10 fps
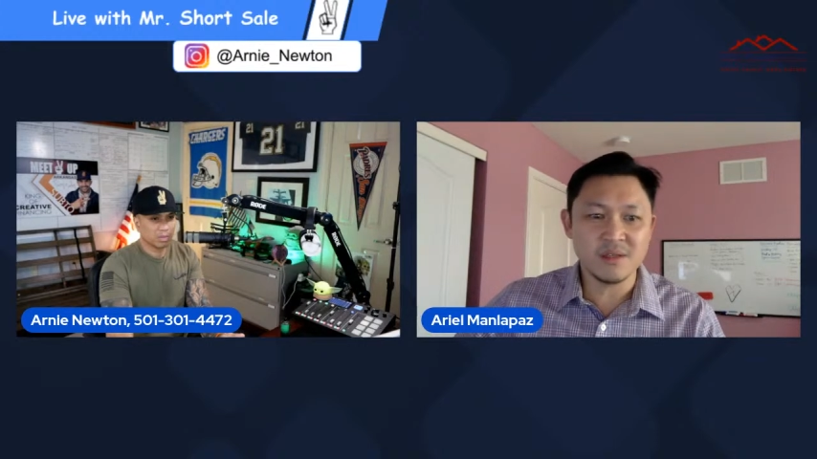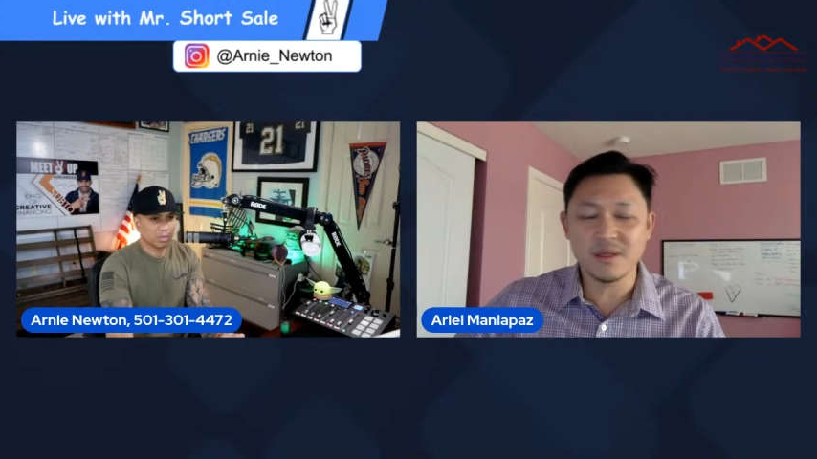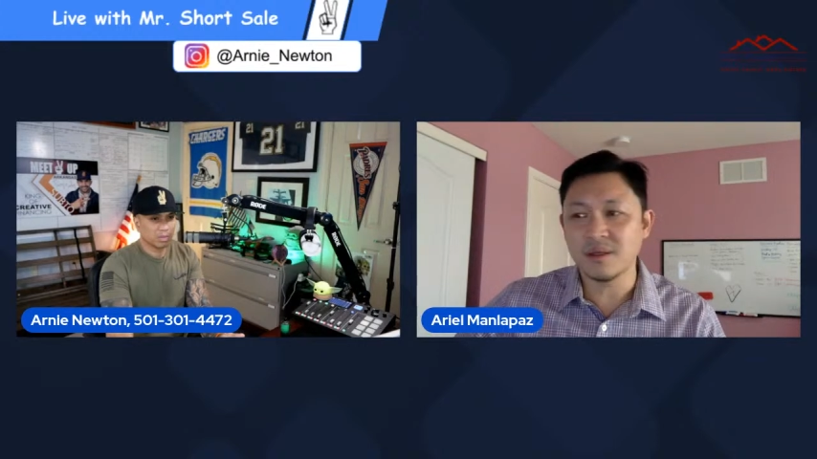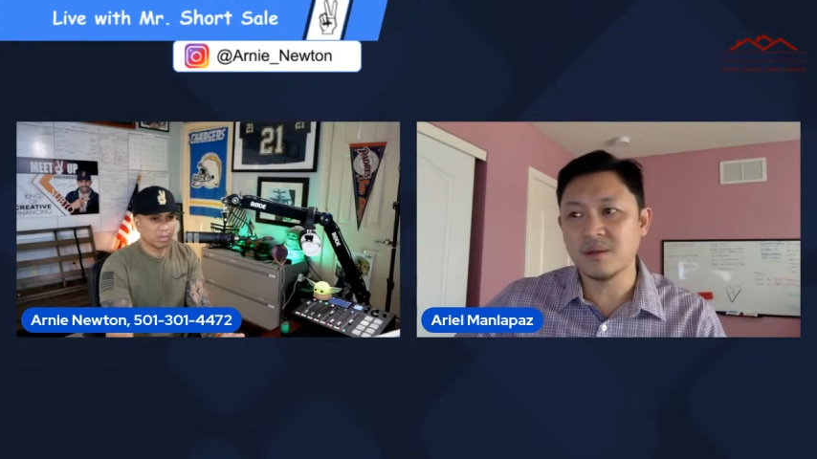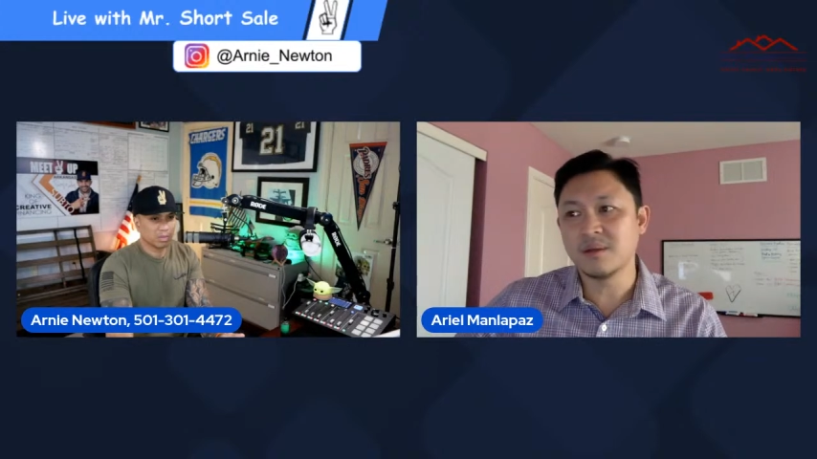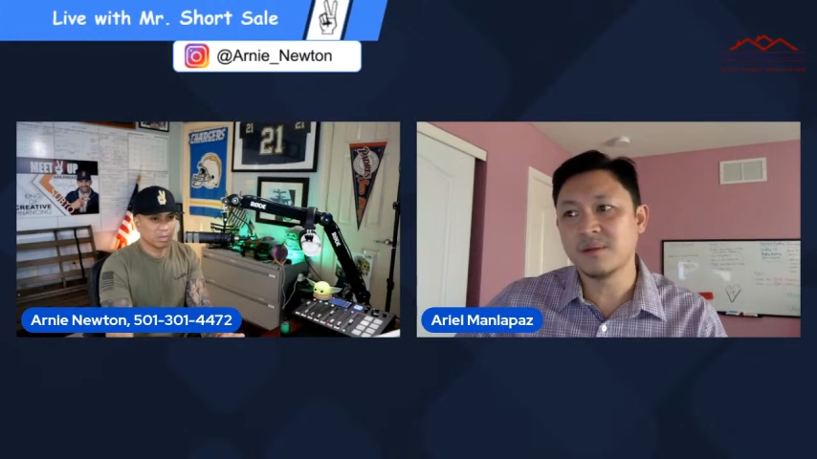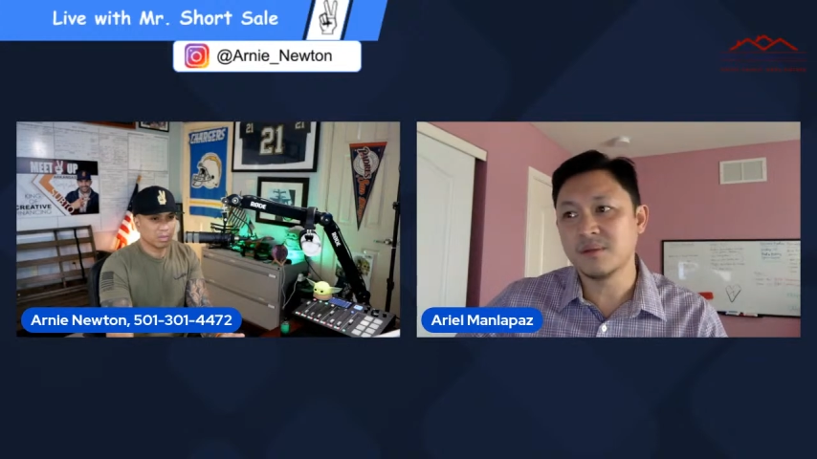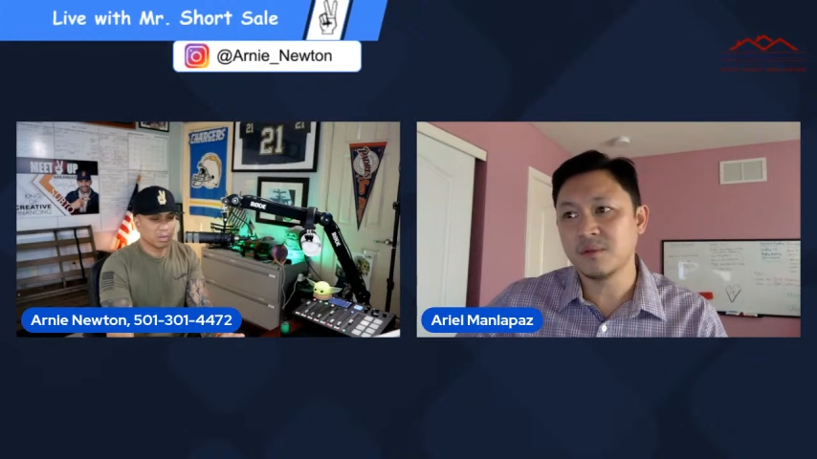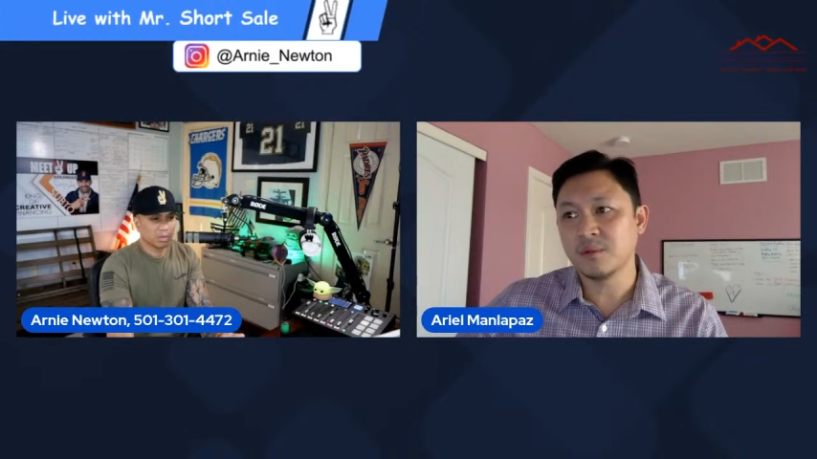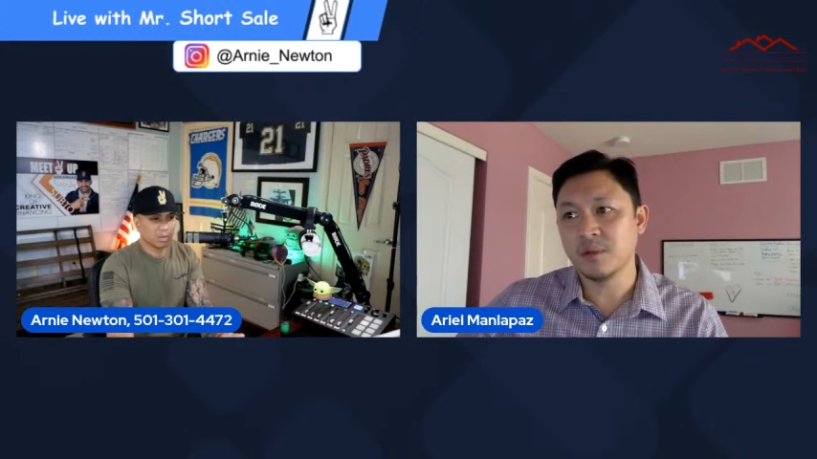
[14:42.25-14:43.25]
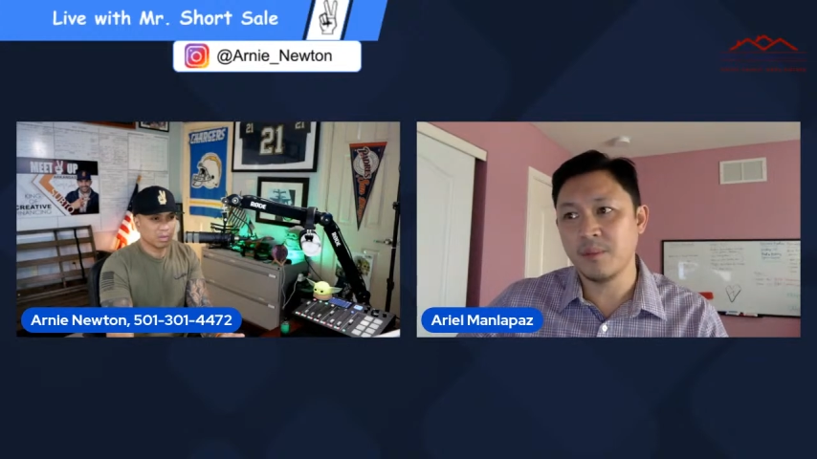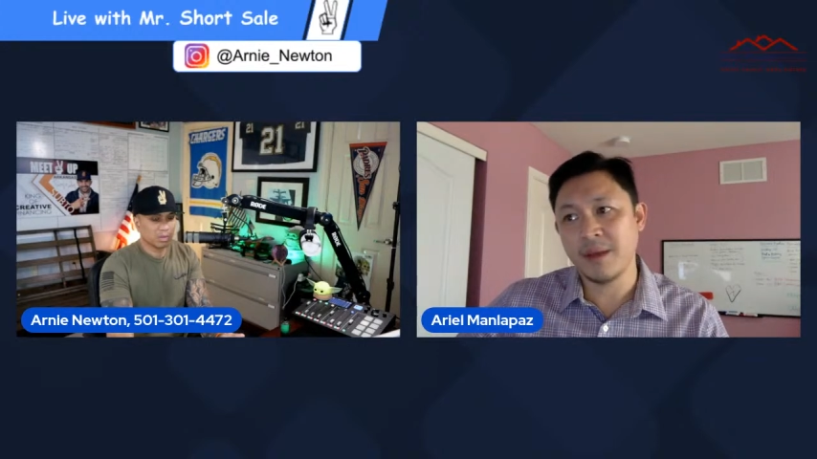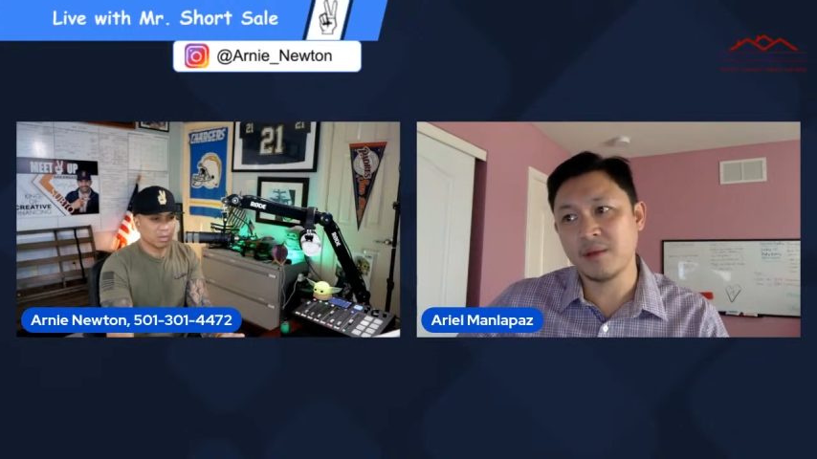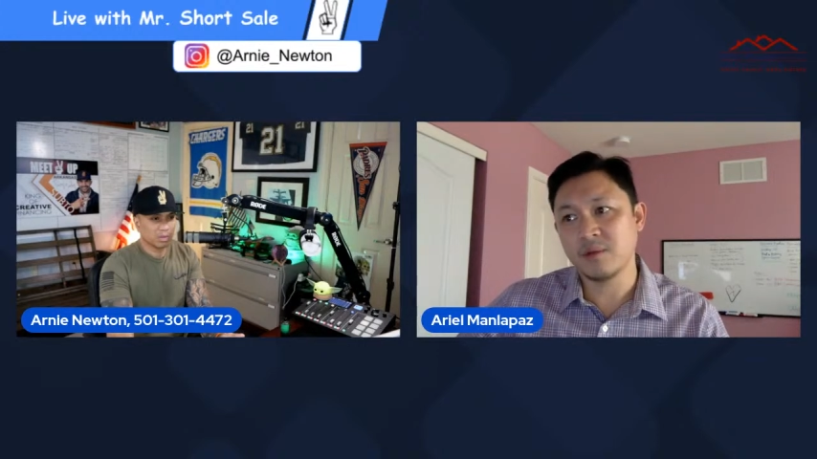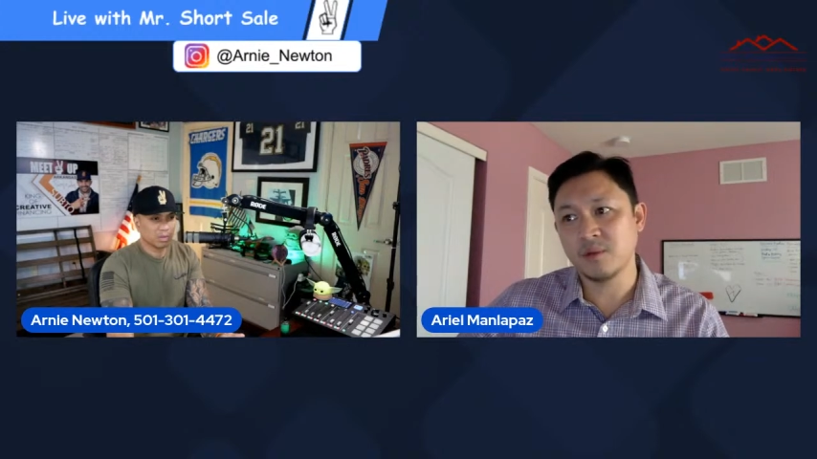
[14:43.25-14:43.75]
said, what the
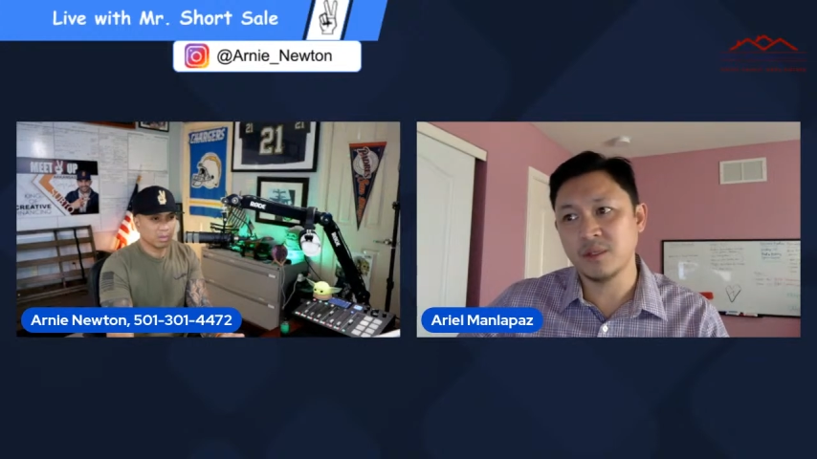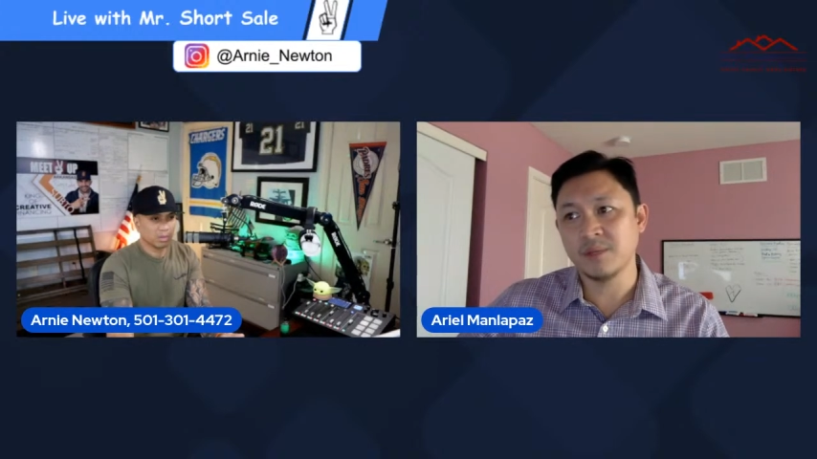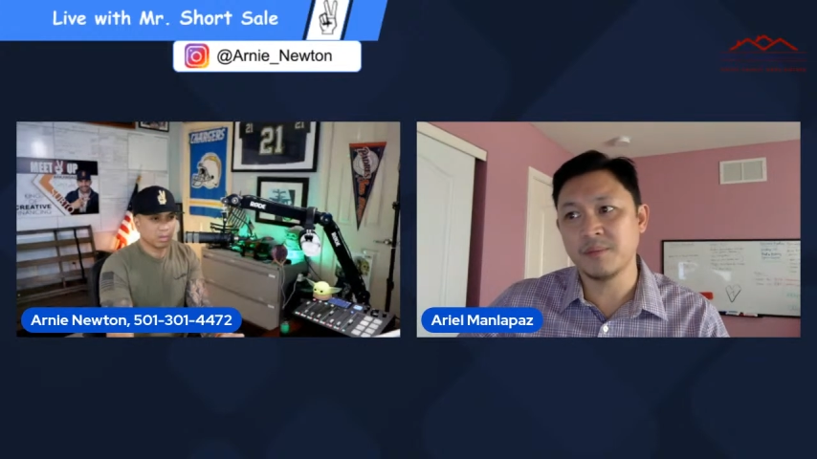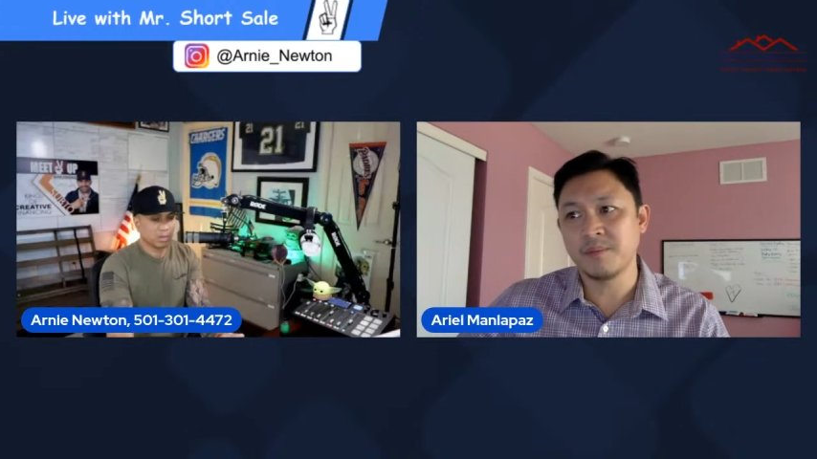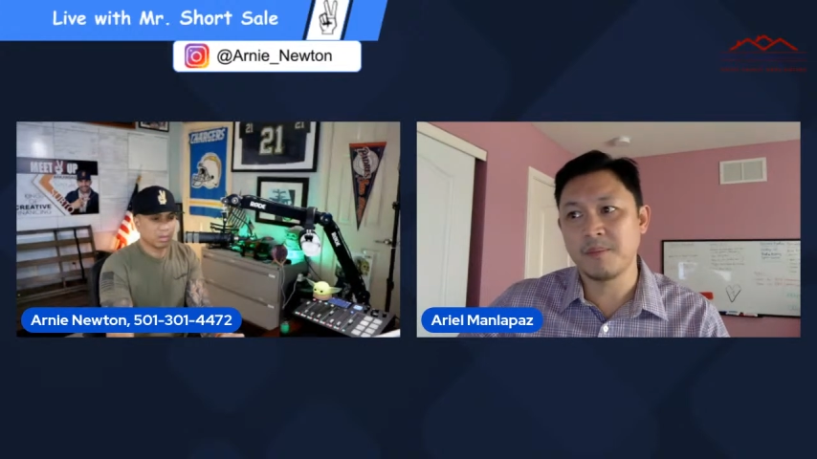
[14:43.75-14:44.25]
bank told him.